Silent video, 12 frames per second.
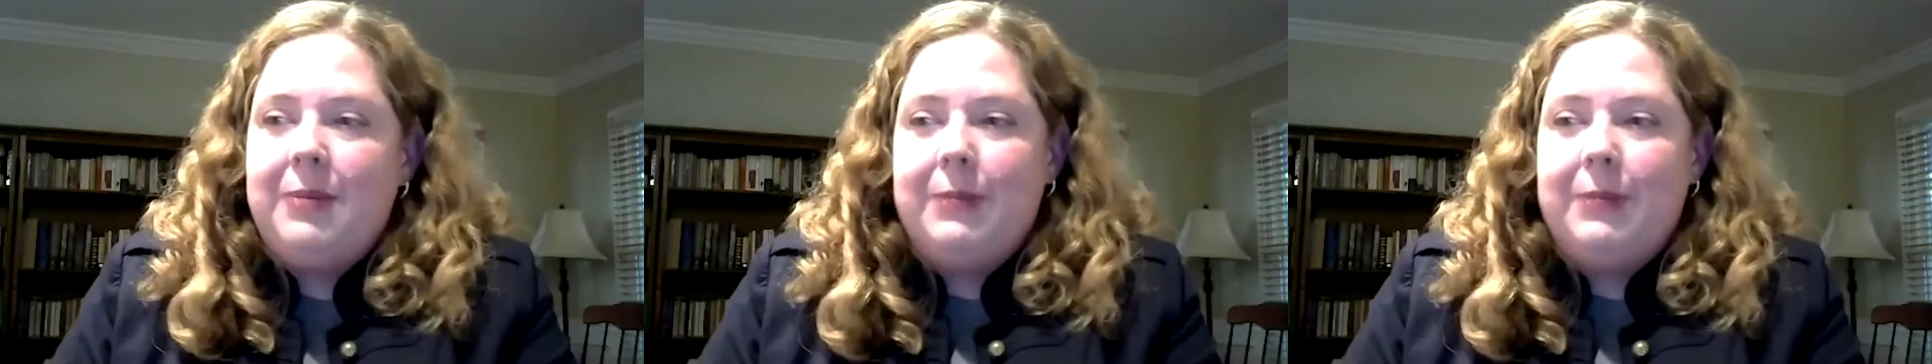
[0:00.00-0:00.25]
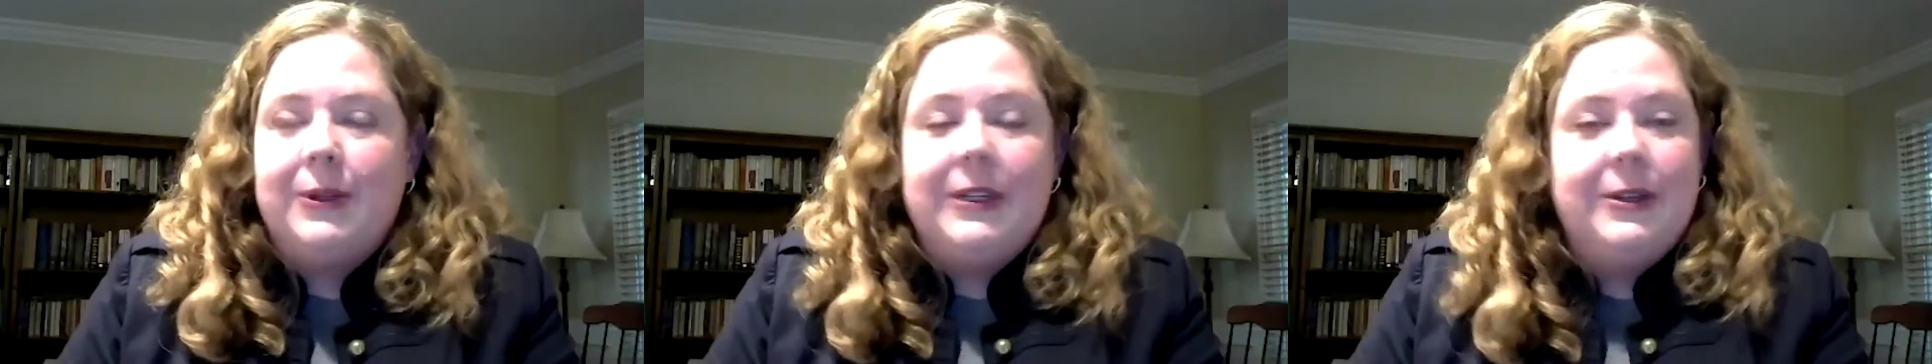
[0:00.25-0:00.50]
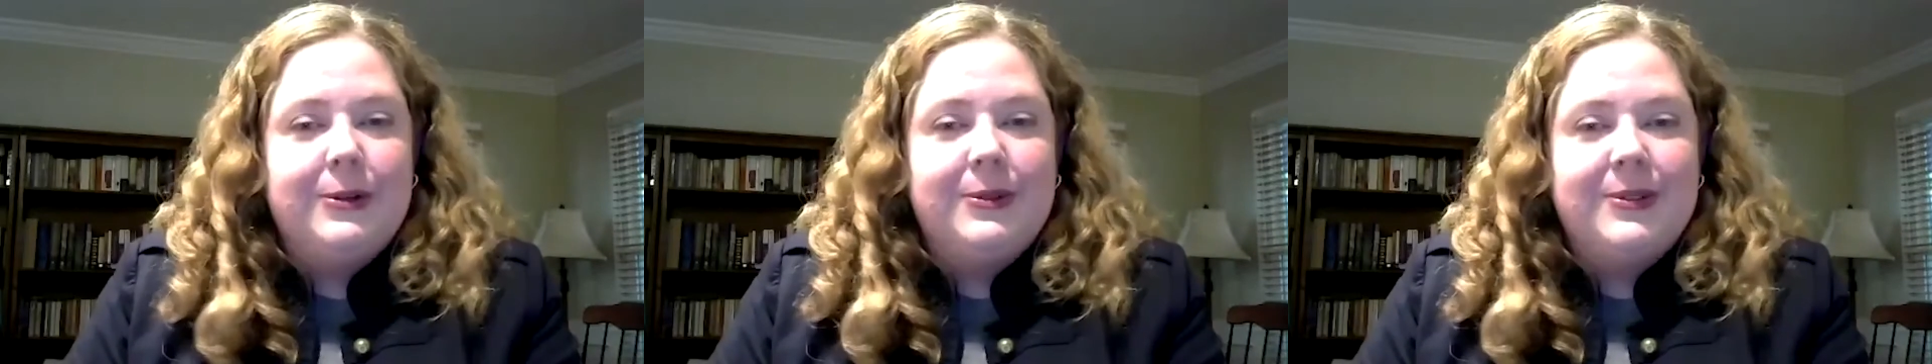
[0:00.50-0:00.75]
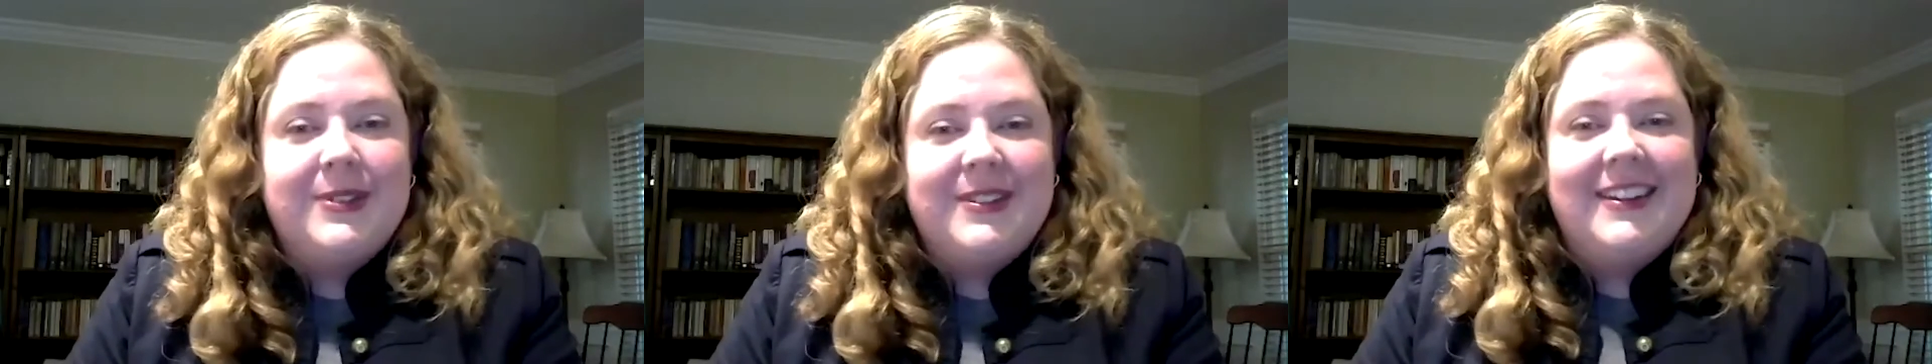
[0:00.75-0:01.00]
of people
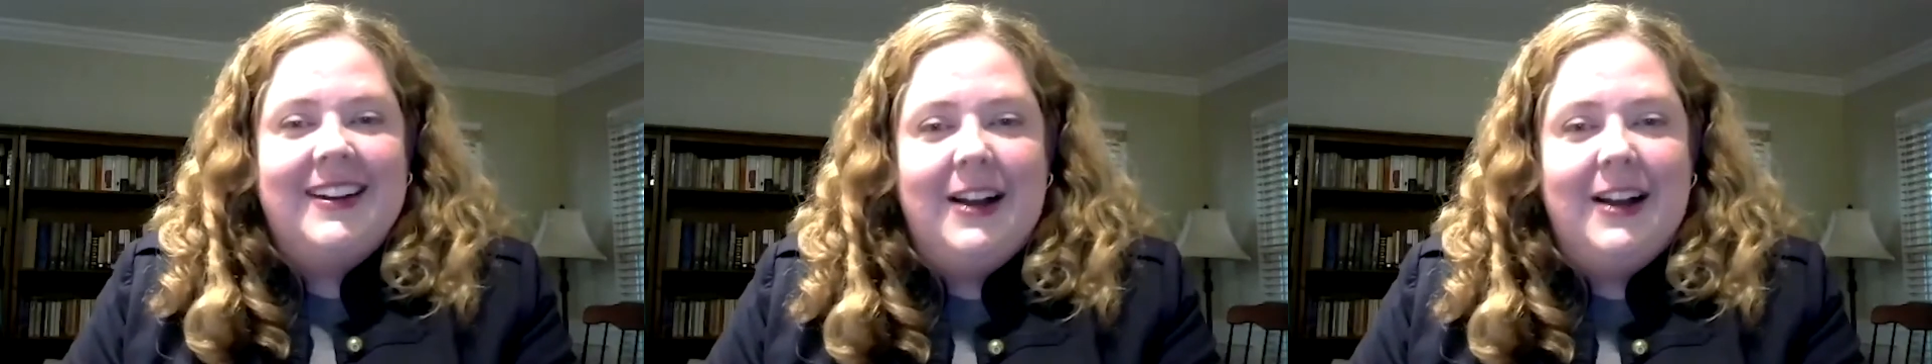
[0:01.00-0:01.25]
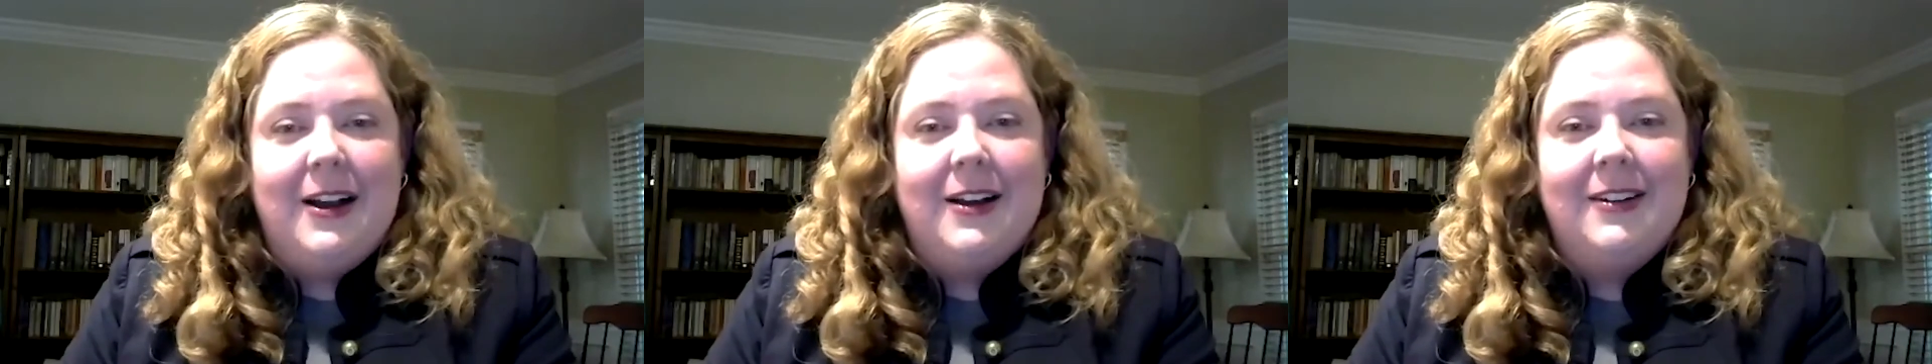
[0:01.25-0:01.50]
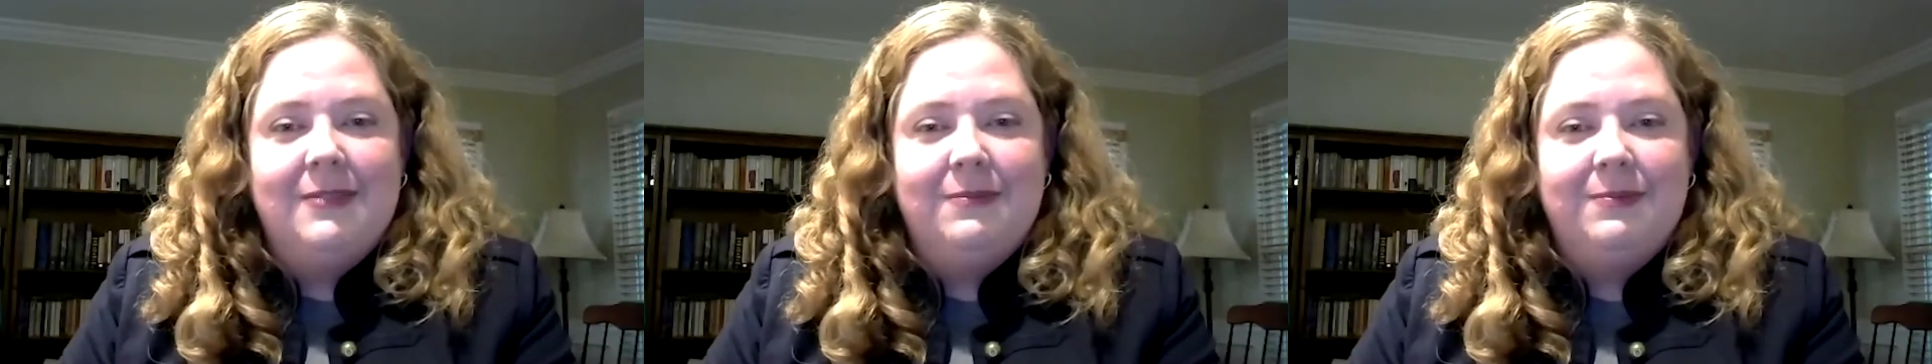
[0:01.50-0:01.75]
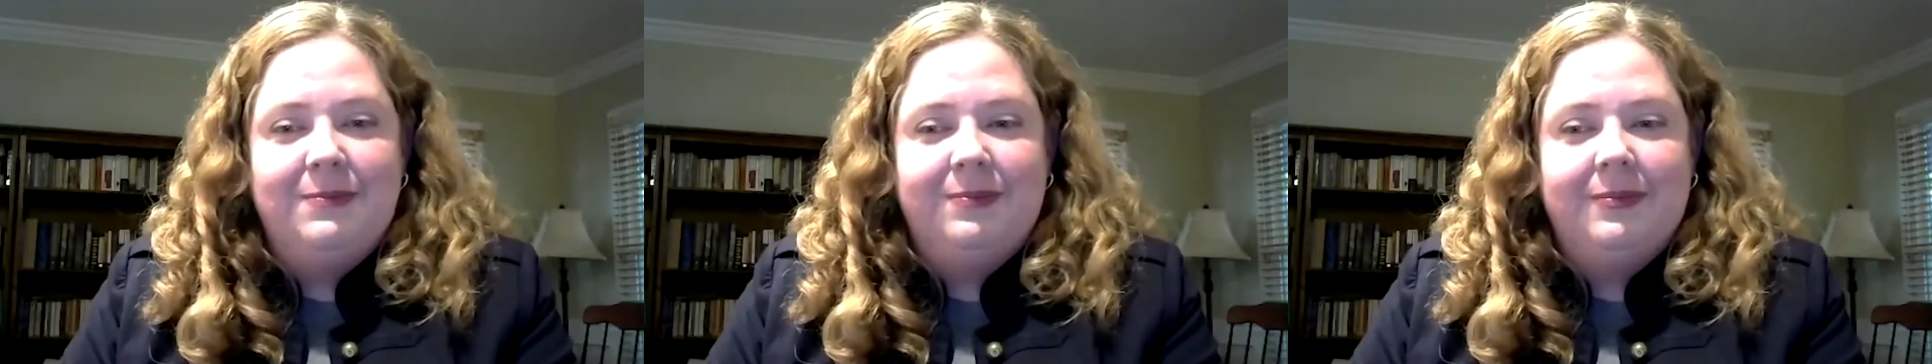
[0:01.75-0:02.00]
use, uh,
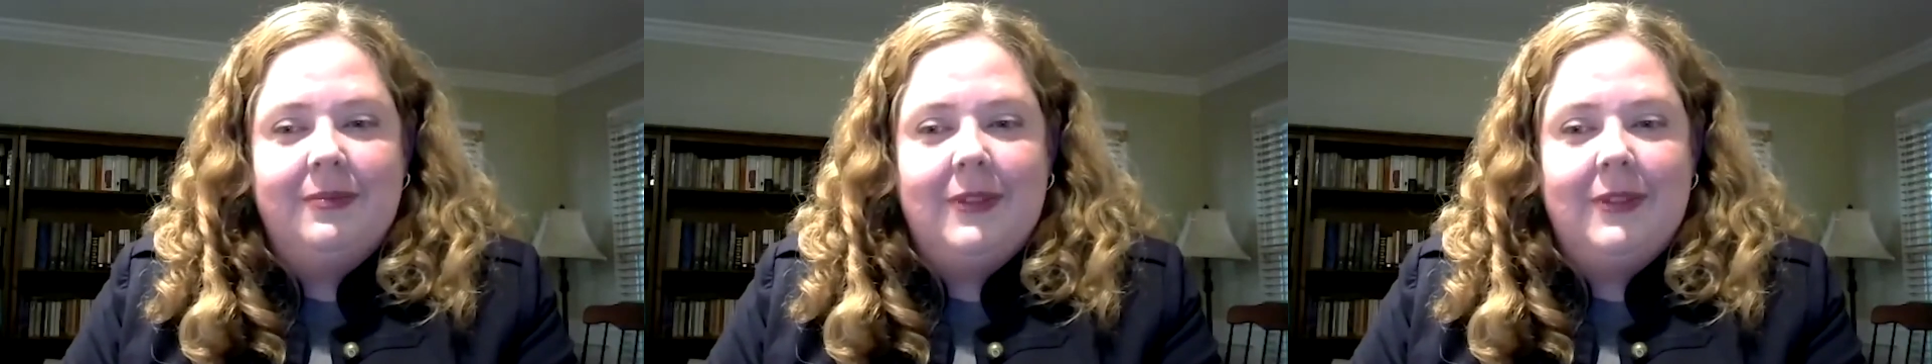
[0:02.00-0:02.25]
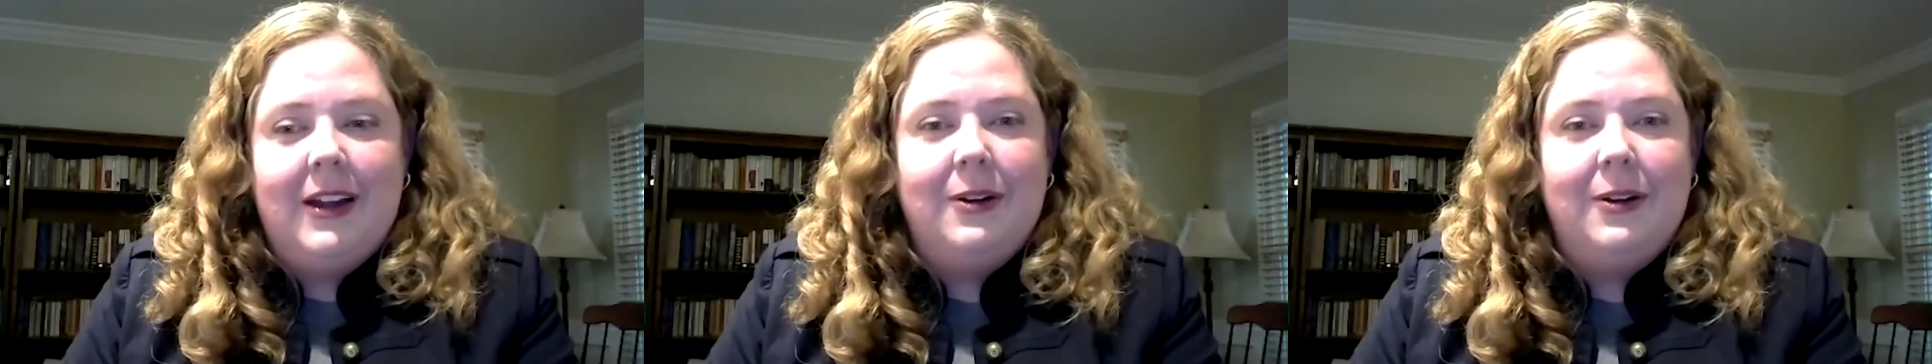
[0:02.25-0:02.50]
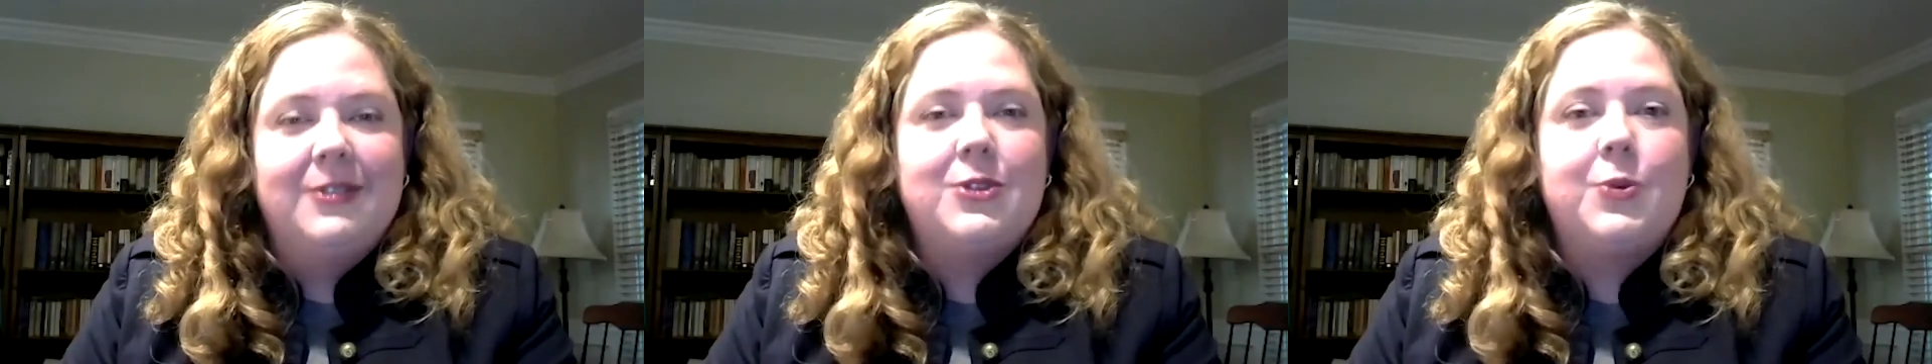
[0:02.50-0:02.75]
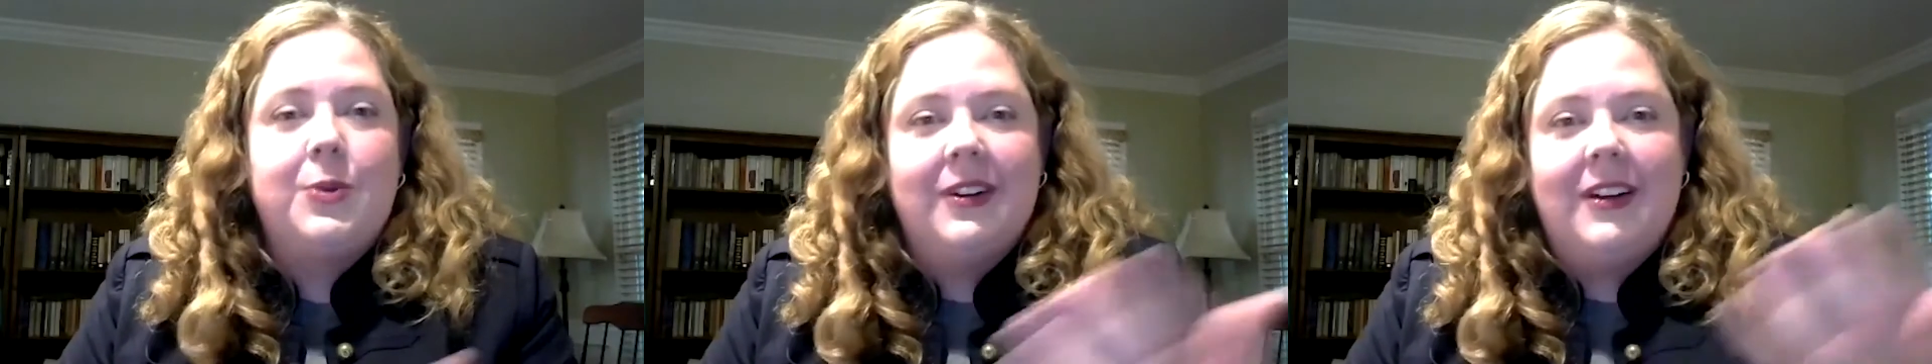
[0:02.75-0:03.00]
I know,
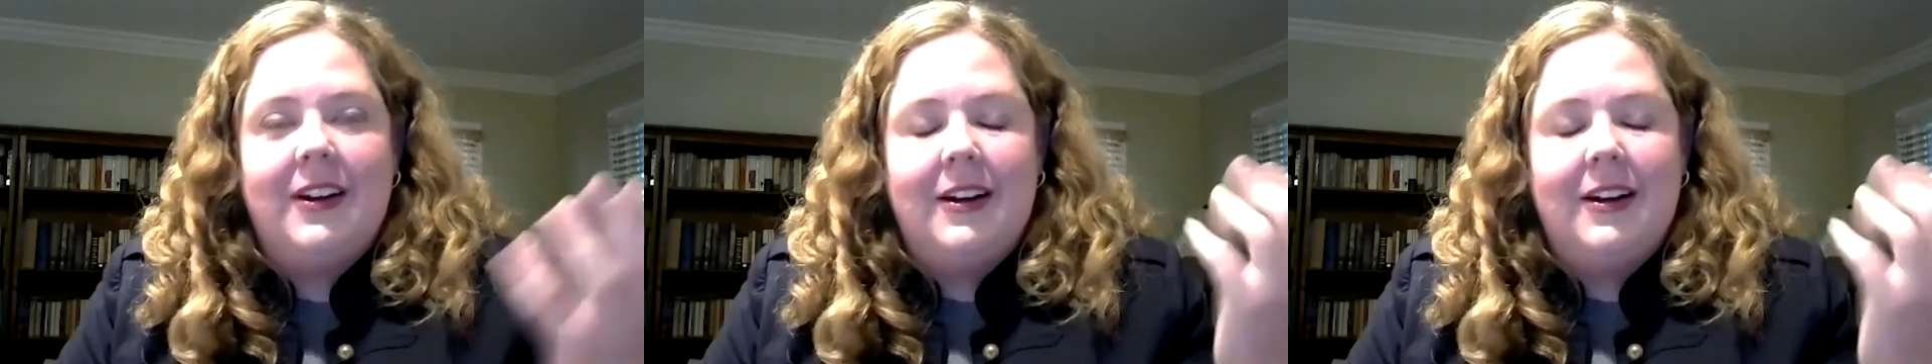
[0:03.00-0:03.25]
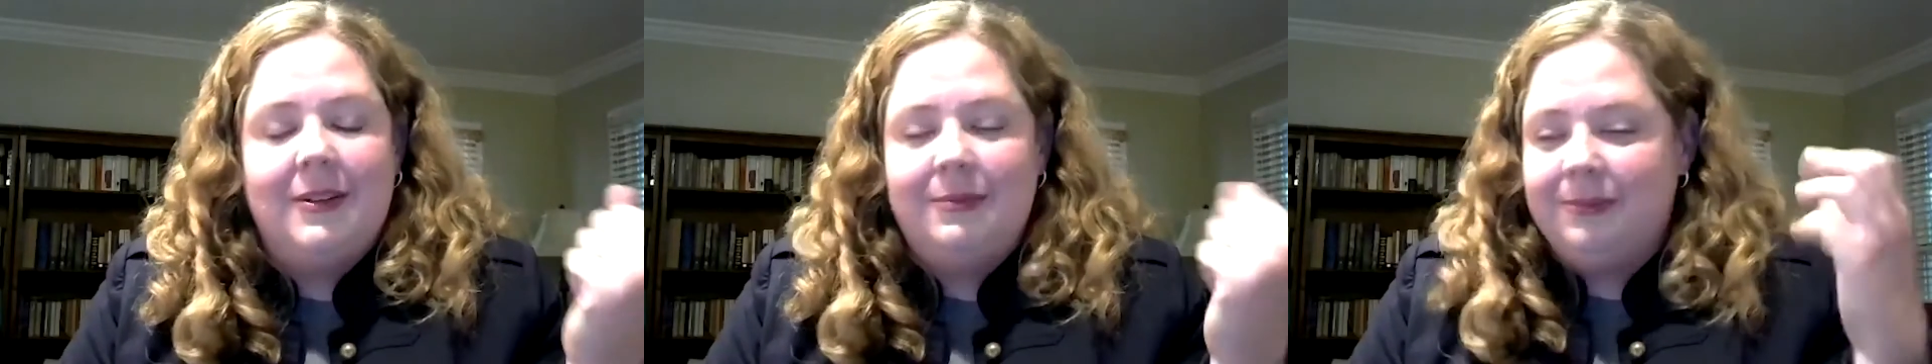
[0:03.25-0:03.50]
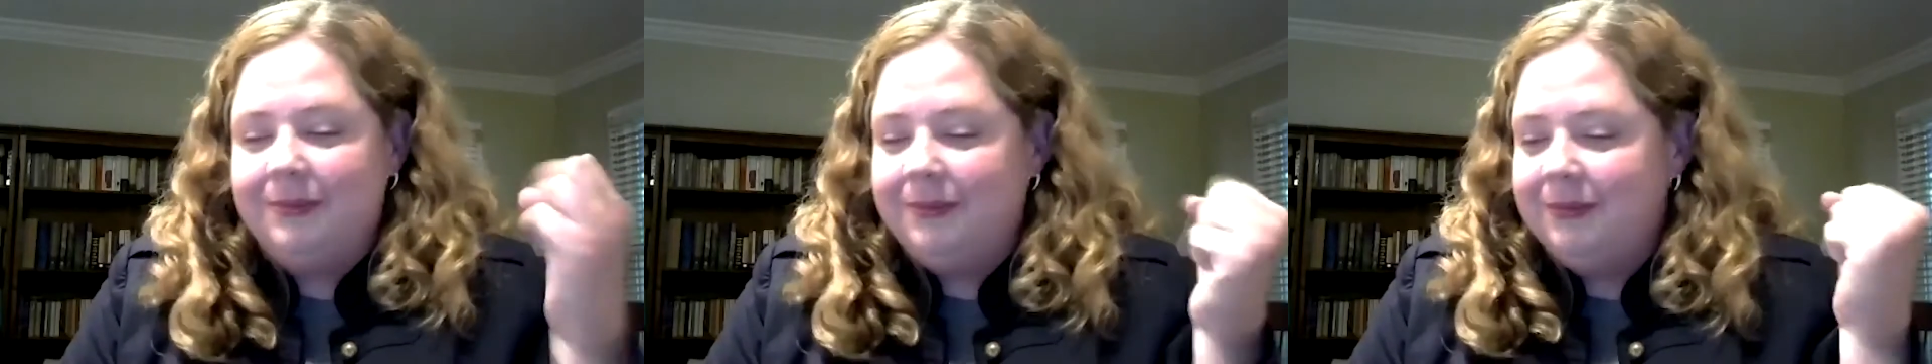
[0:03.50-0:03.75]
um,